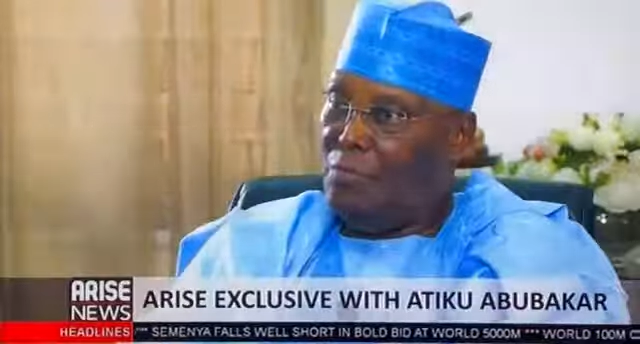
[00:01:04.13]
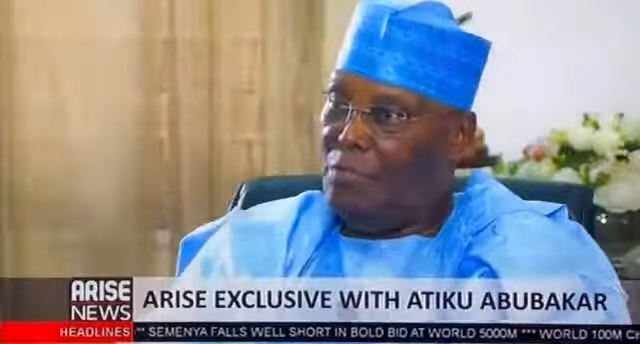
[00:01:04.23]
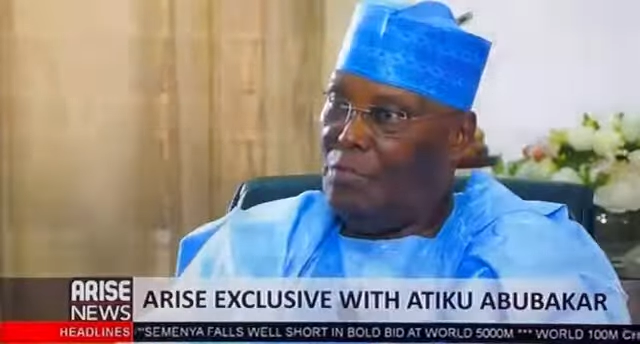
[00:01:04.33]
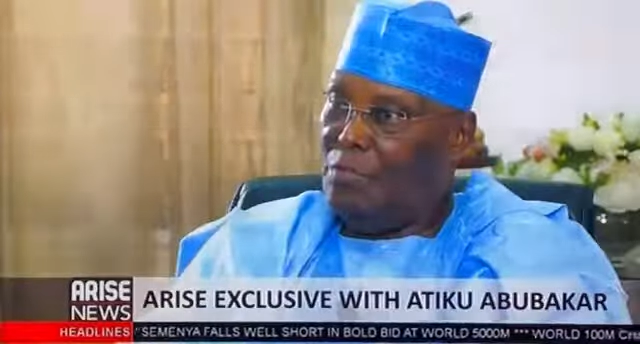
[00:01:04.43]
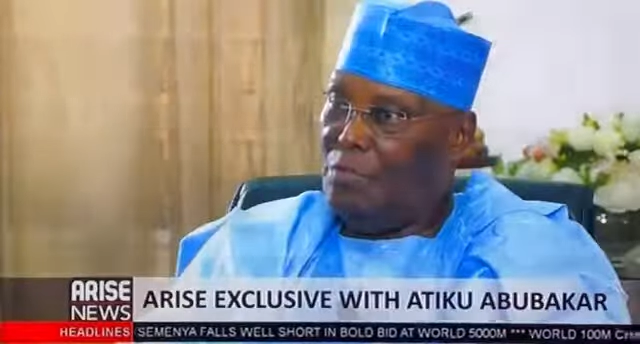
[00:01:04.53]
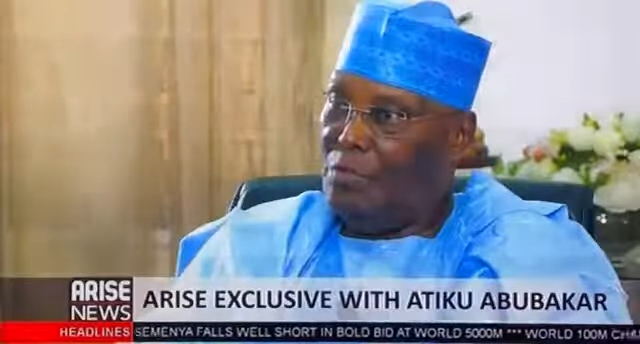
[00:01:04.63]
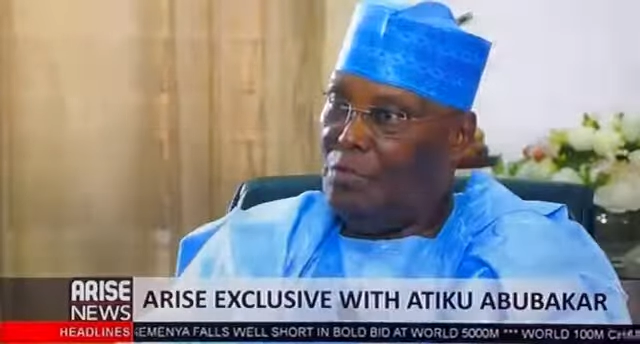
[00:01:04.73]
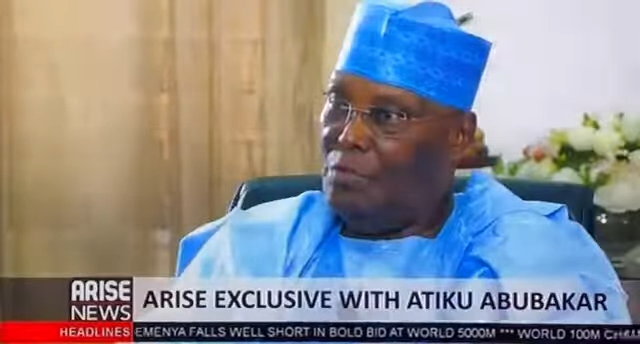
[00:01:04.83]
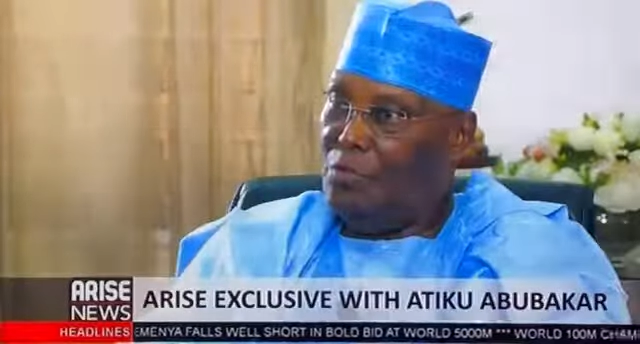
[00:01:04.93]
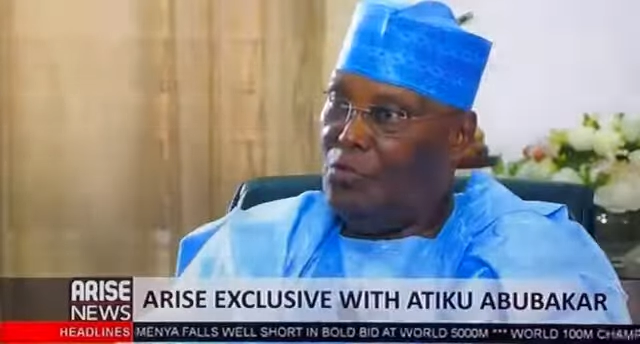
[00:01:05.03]
PDP
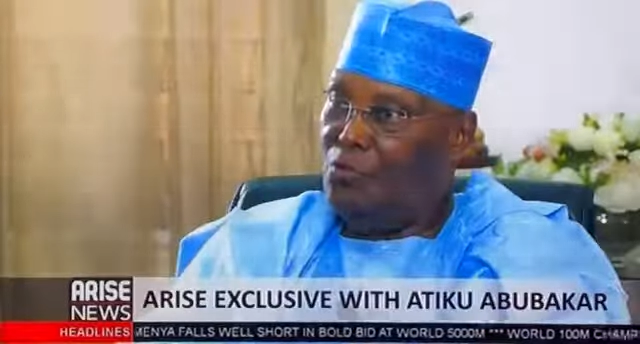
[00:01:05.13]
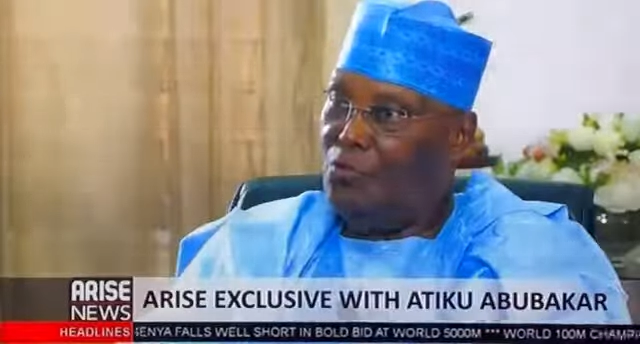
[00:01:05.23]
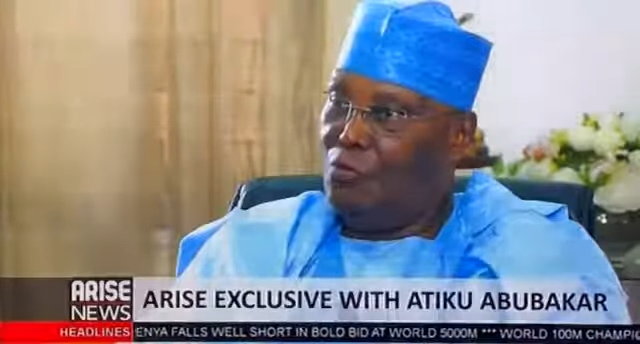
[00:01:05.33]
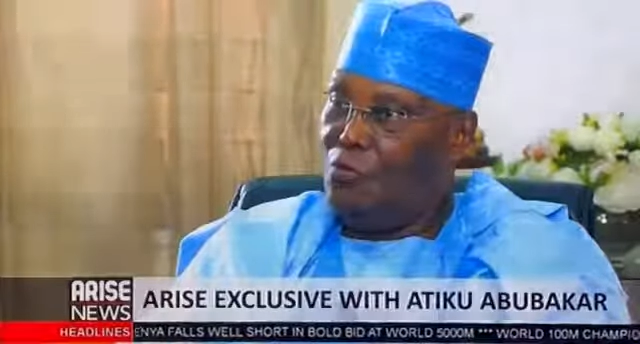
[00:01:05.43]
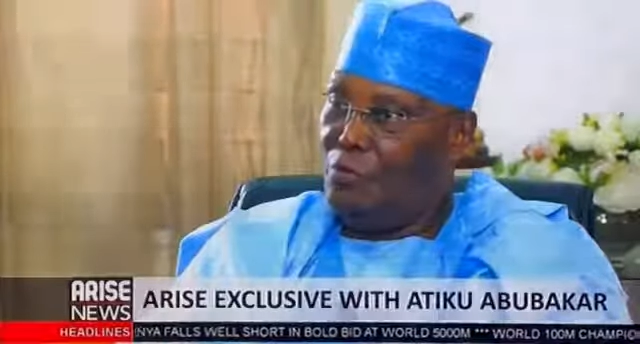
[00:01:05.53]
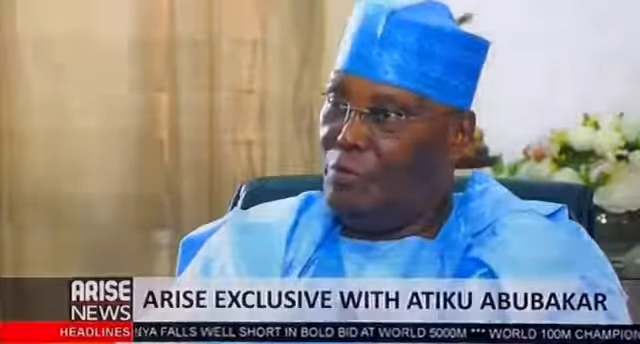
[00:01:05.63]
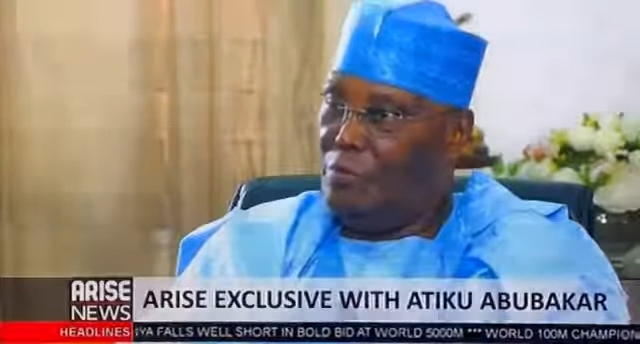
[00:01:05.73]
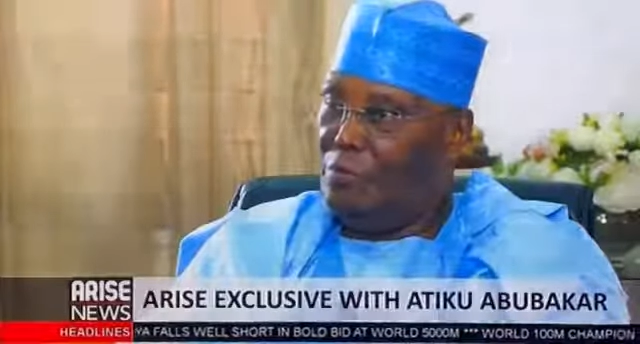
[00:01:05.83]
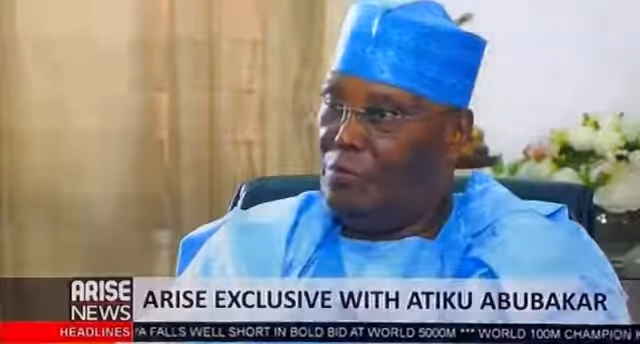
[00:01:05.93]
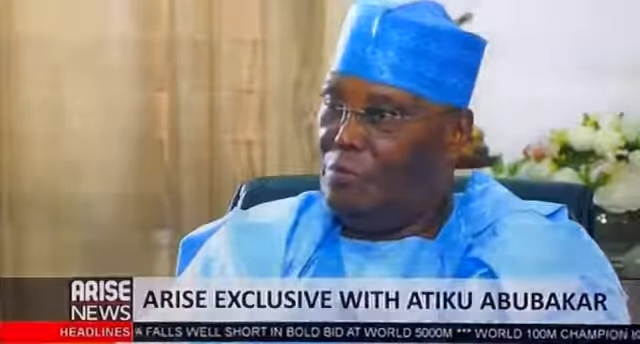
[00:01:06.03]
on the issue of
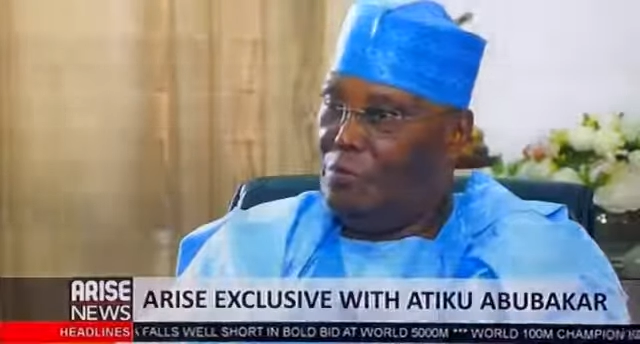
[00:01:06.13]
zoning,